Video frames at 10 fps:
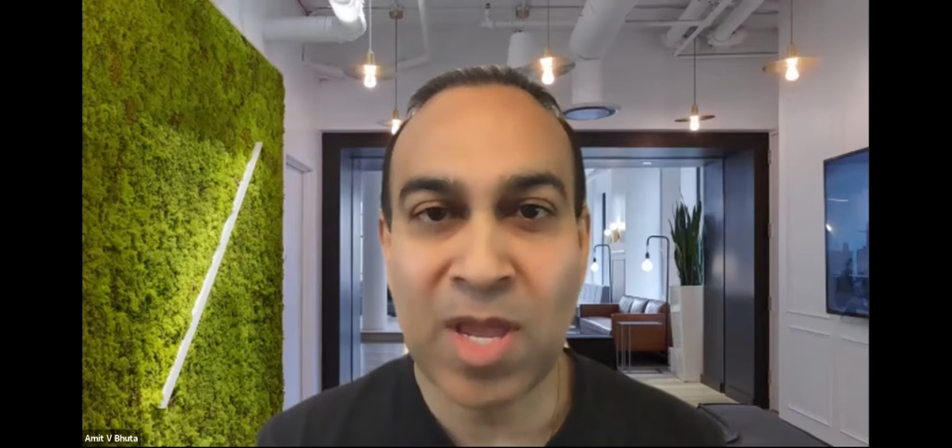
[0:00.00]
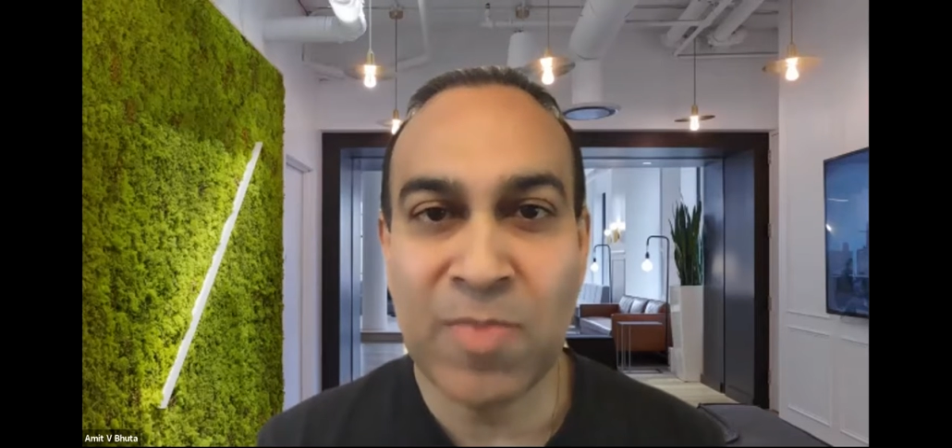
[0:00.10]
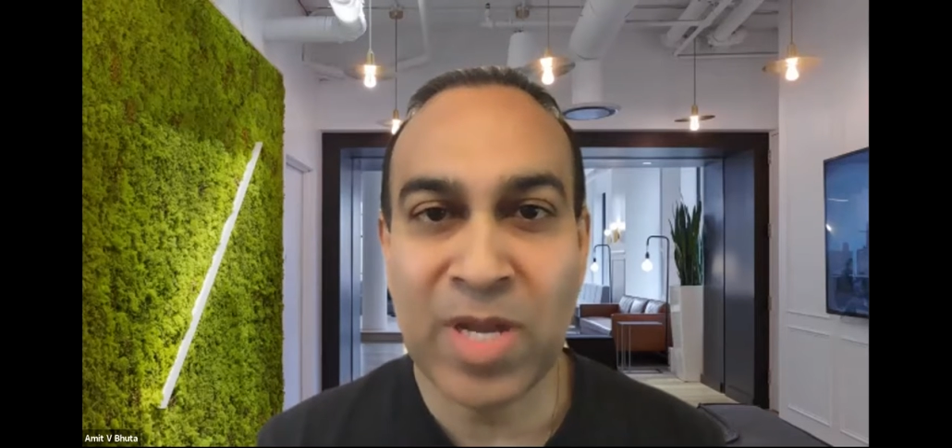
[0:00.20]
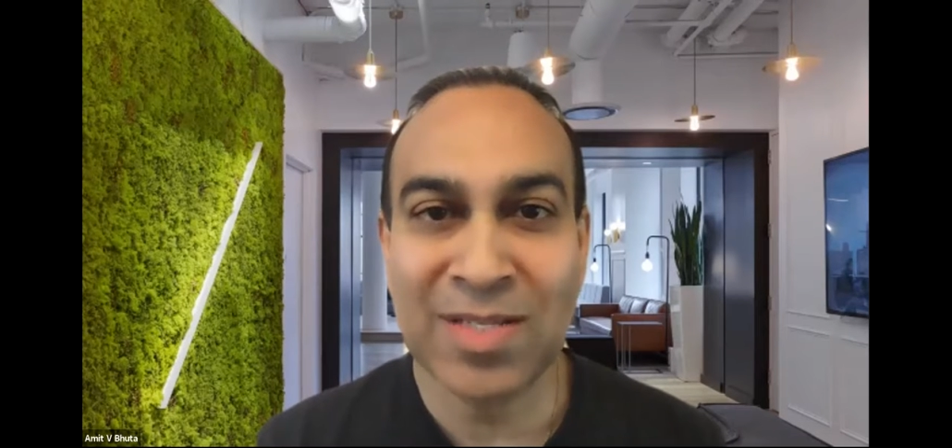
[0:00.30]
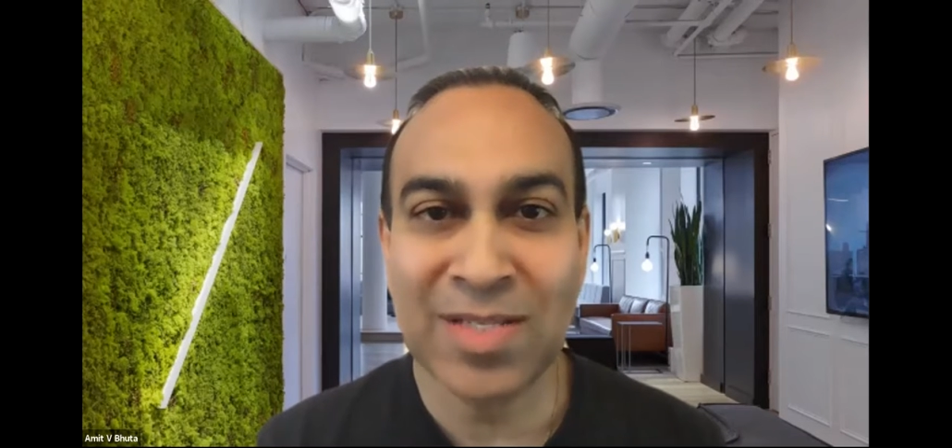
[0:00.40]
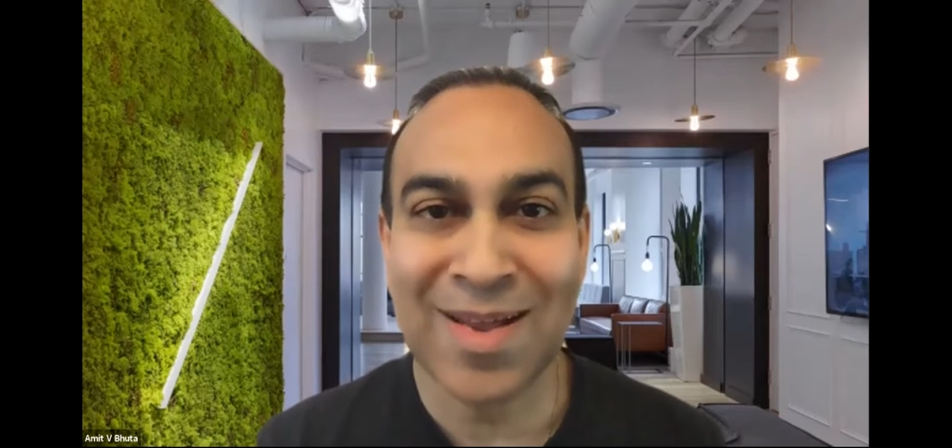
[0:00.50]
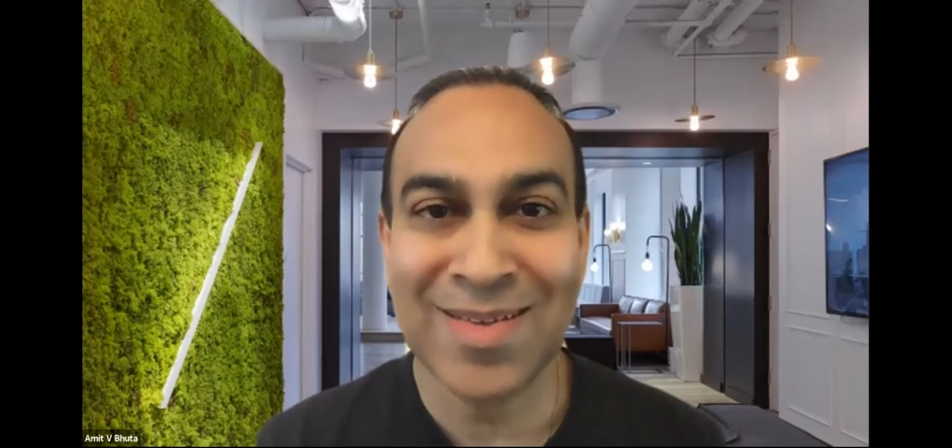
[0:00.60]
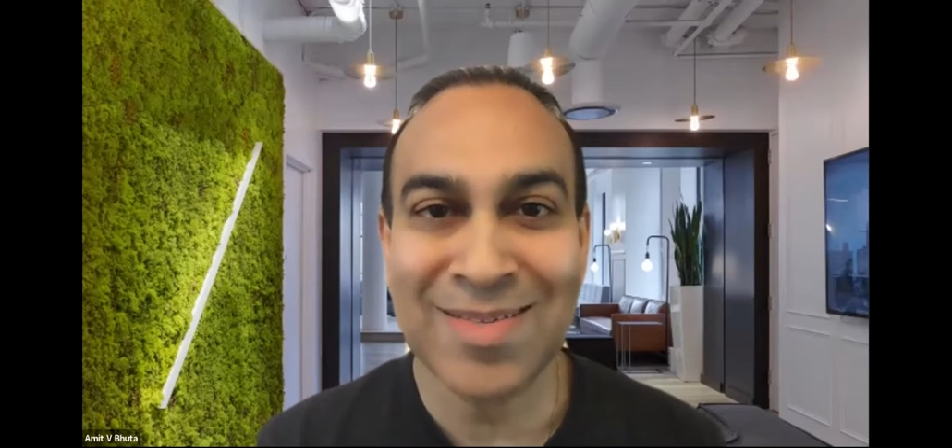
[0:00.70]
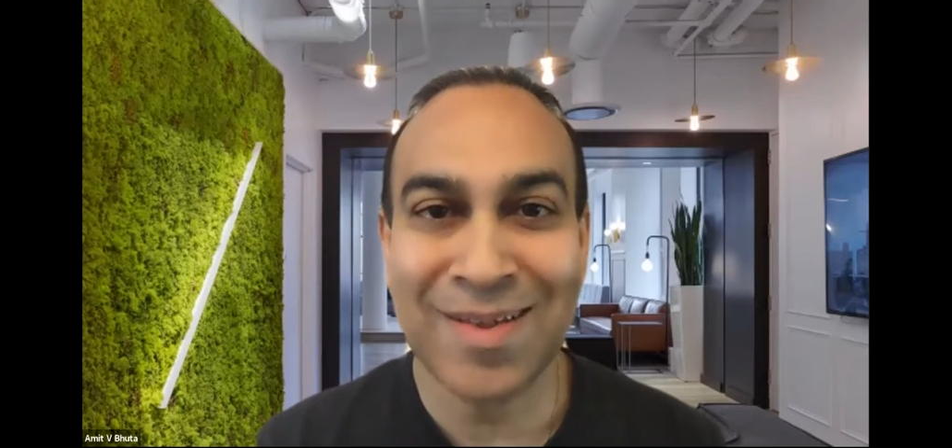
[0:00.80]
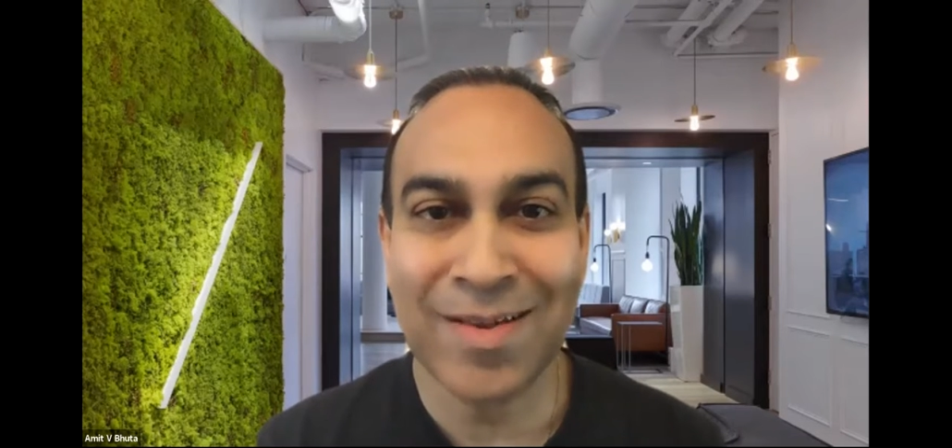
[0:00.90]
because it
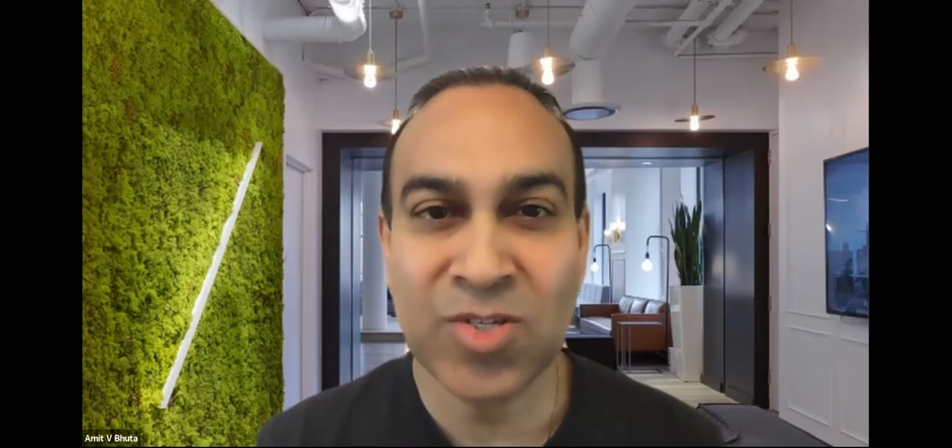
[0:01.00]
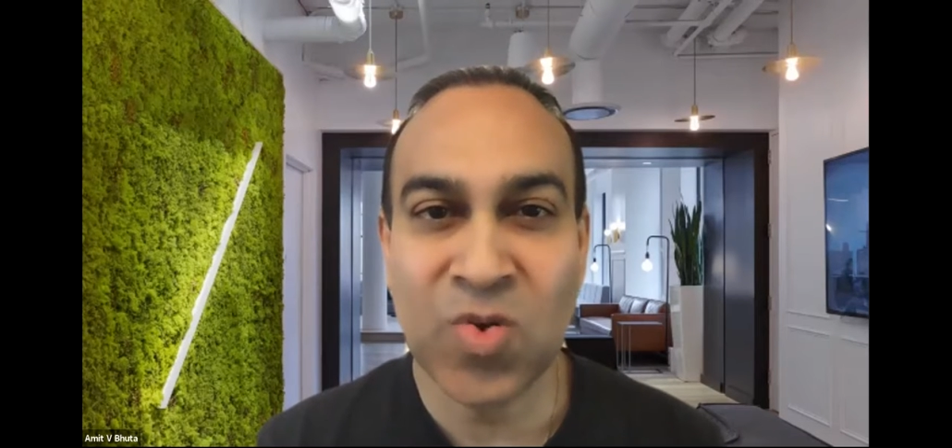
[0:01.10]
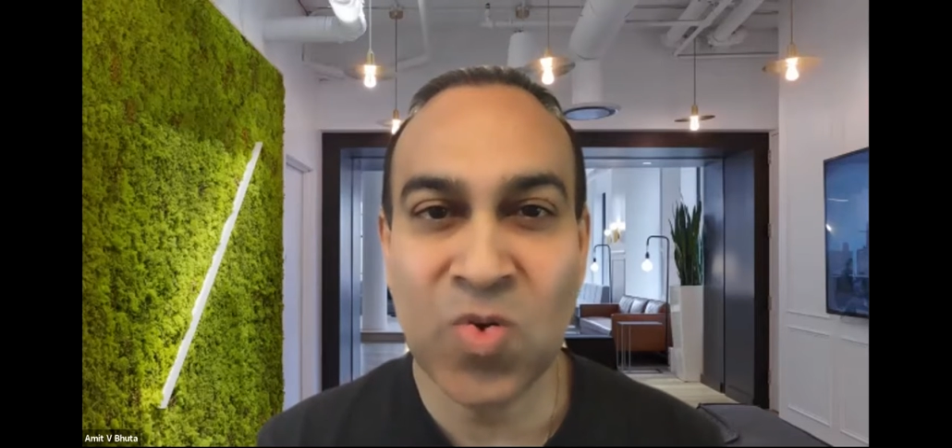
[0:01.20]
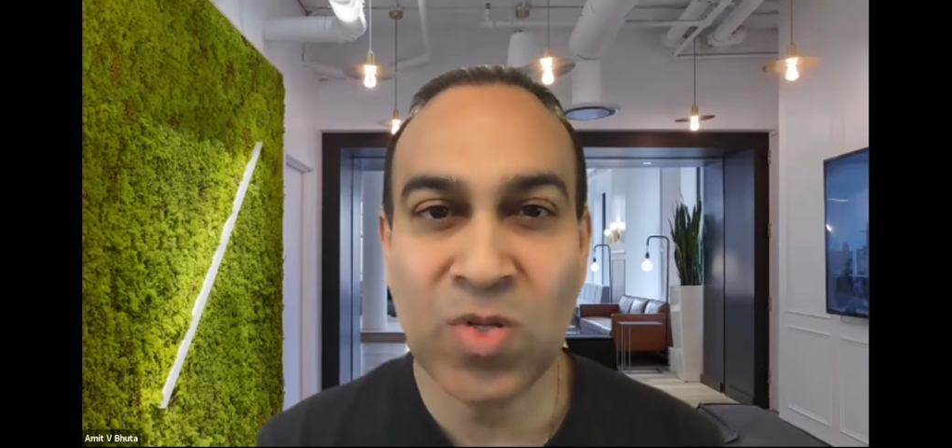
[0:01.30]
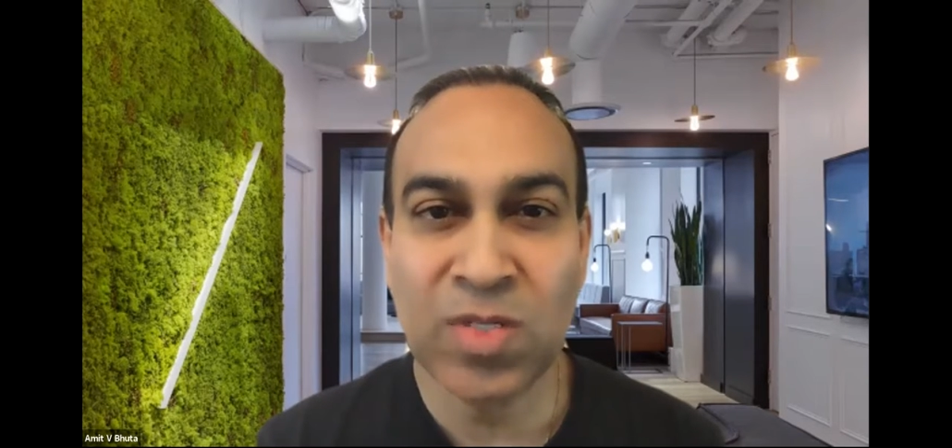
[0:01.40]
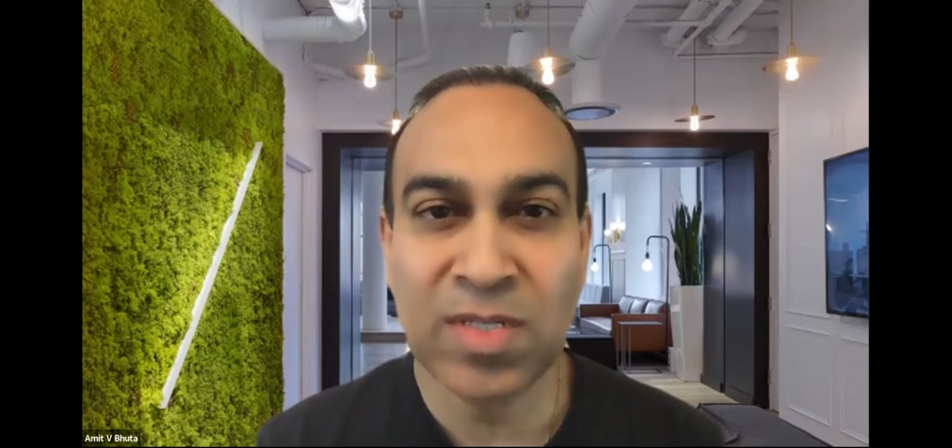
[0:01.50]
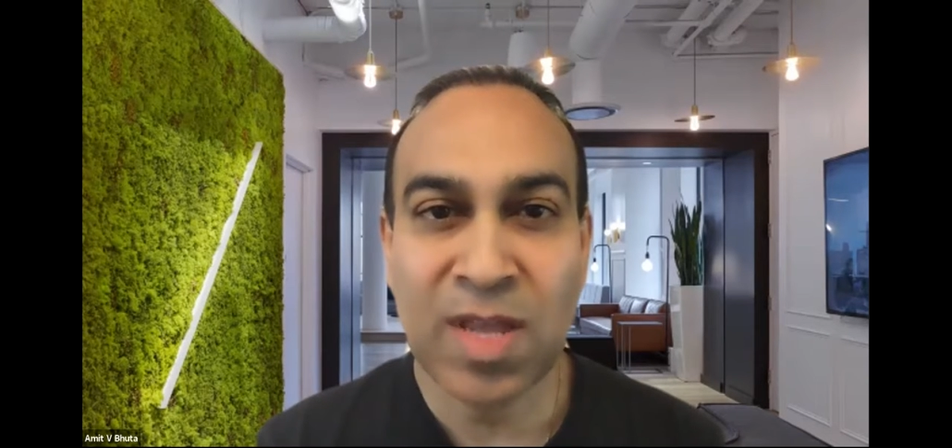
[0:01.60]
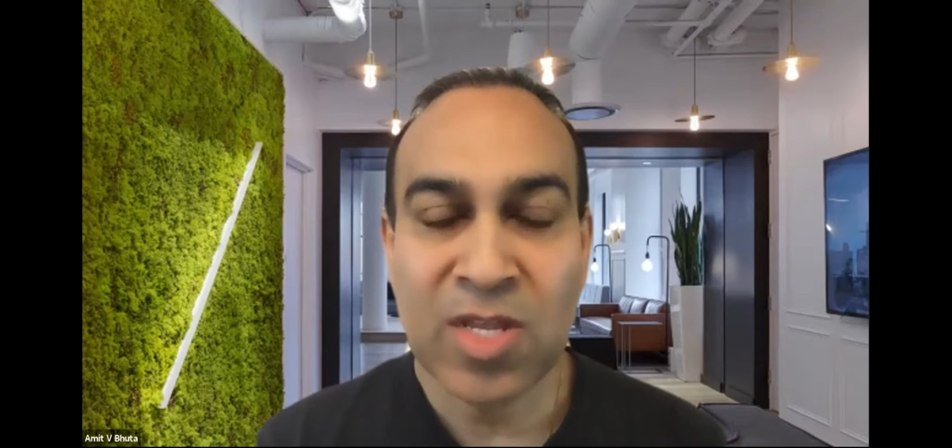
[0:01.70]
has nice schools.